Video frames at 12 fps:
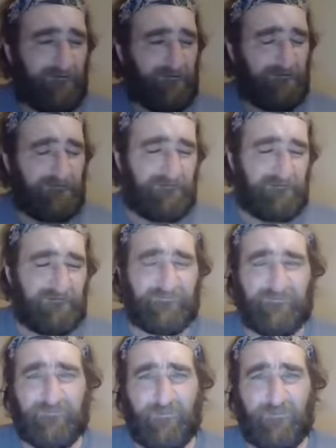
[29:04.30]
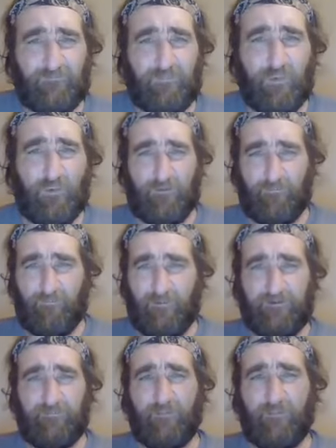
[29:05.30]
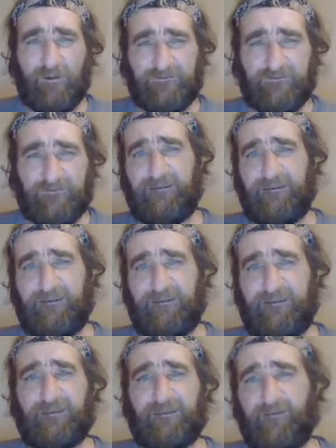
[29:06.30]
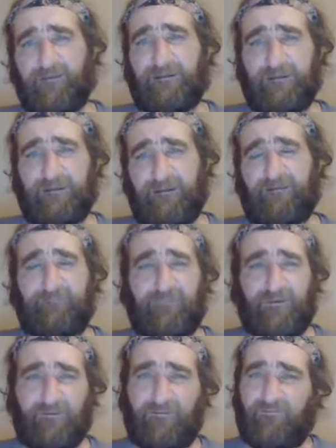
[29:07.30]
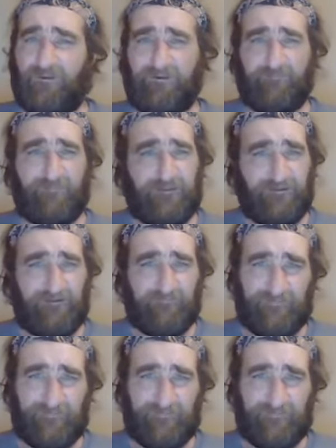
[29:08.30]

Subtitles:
And it's so important. We want to keep going up. We don't want to become